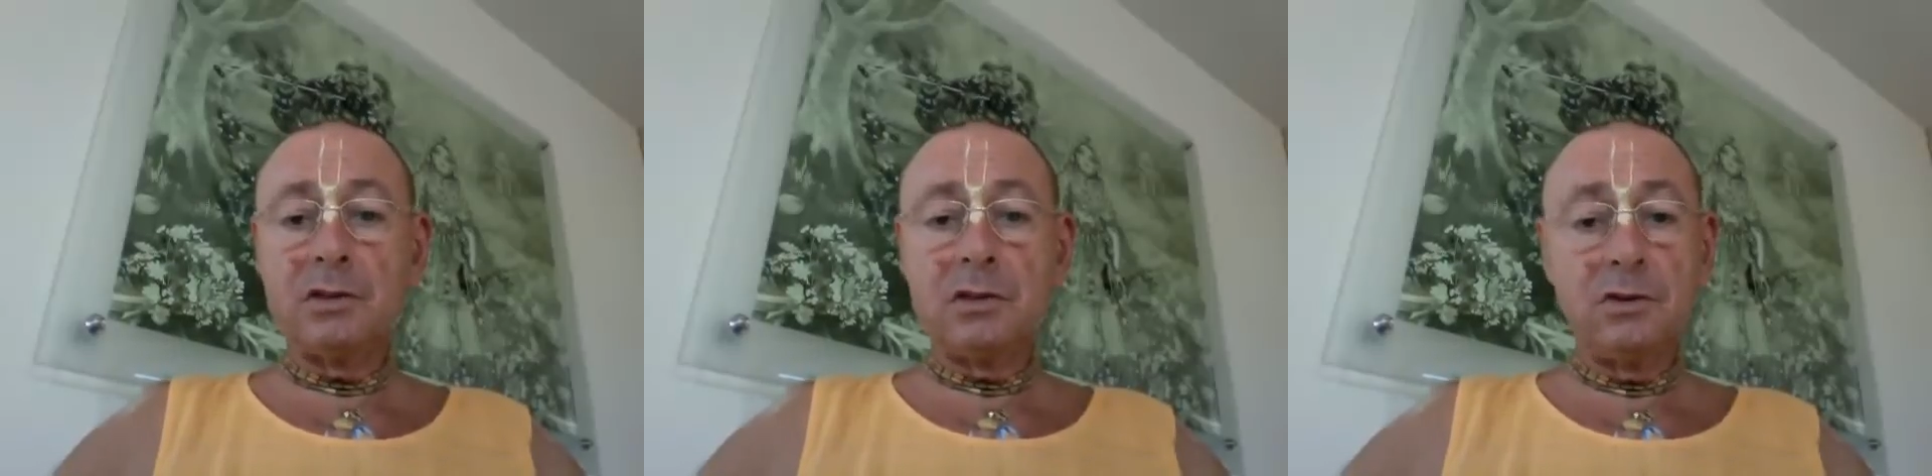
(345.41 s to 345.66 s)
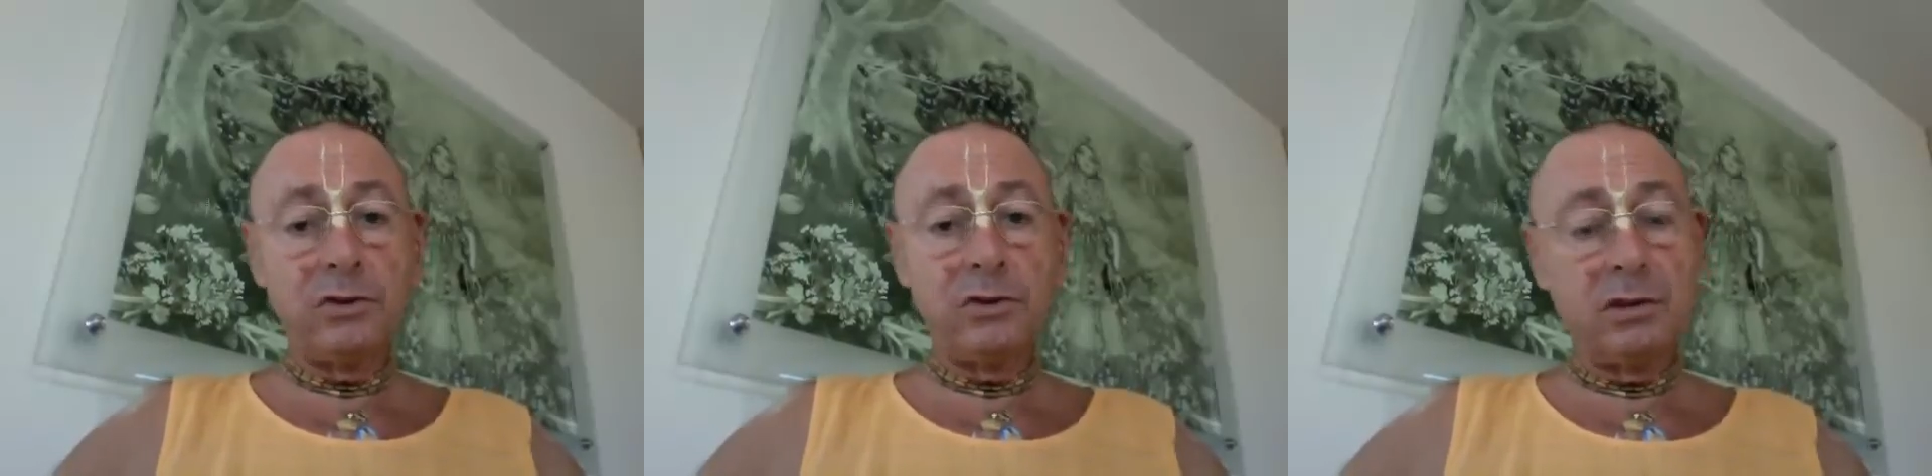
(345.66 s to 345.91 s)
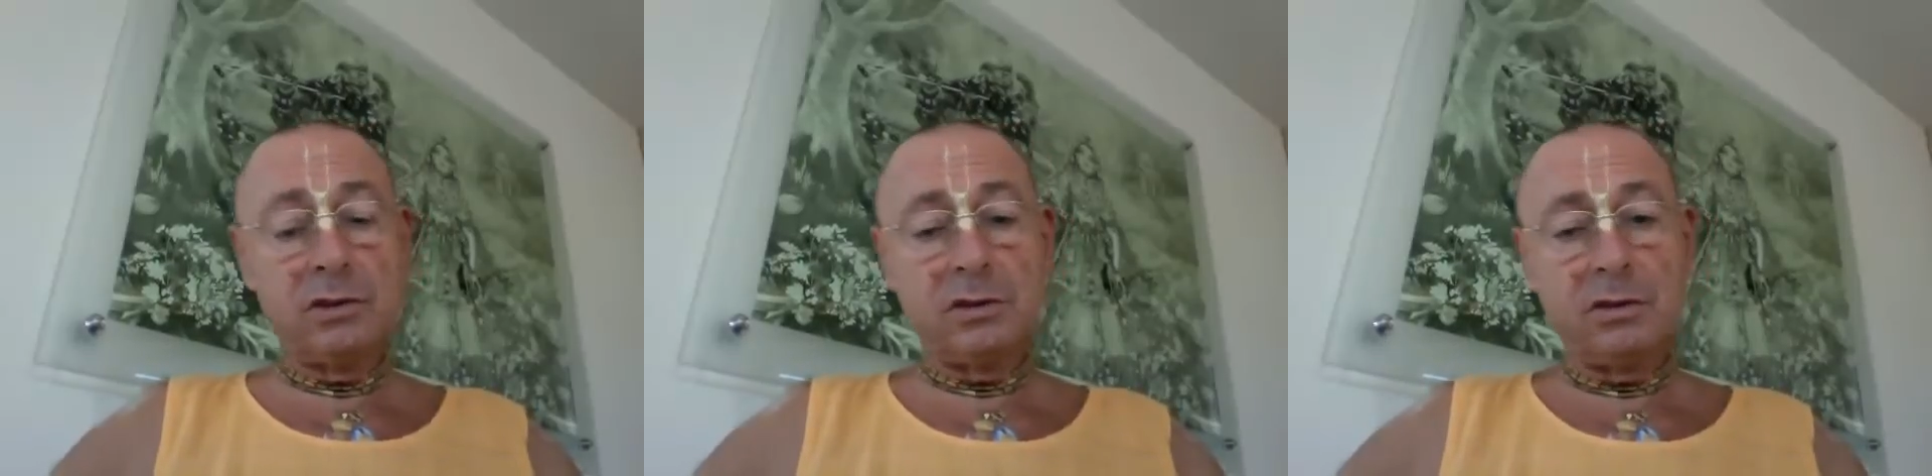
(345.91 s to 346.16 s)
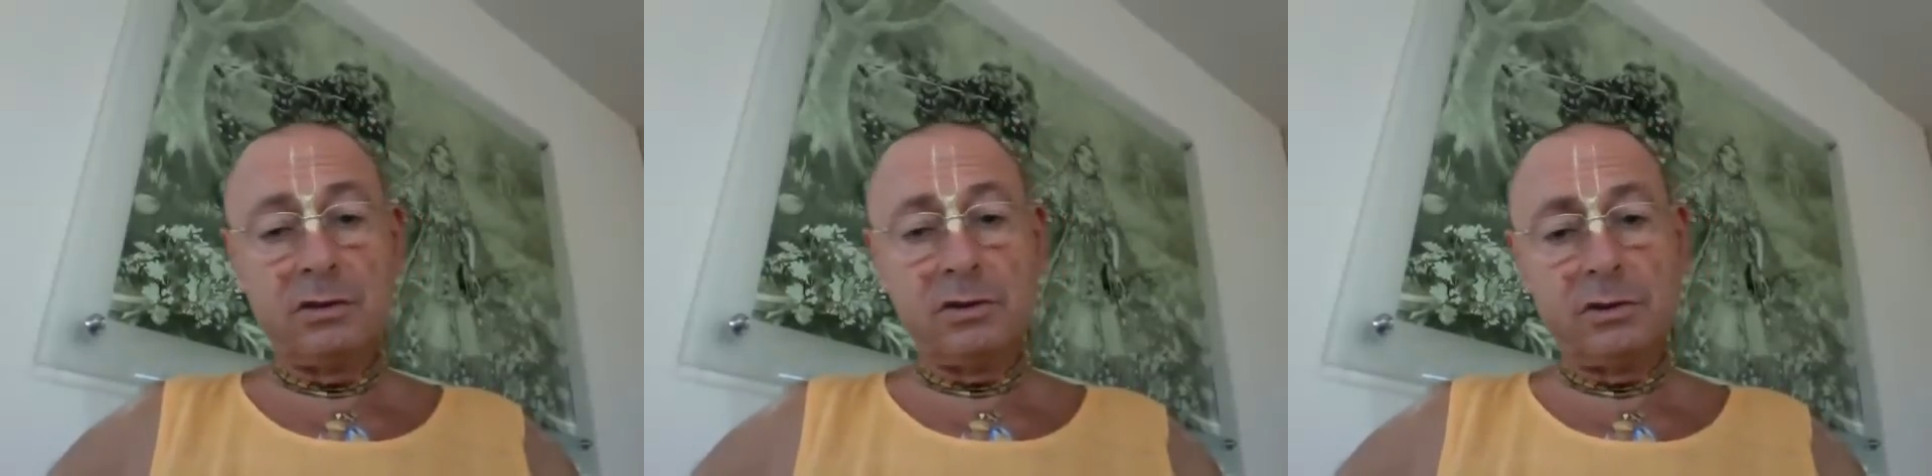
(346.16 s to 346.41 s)
social
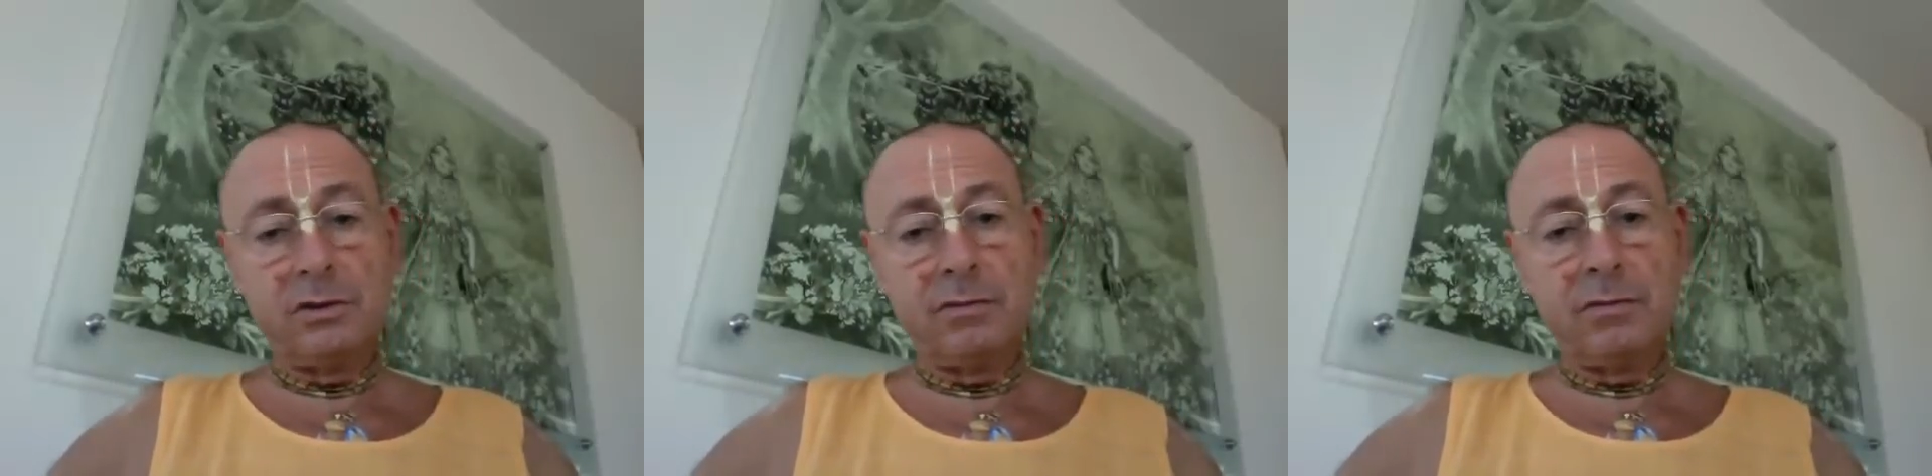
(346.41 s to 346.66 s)
exclusion.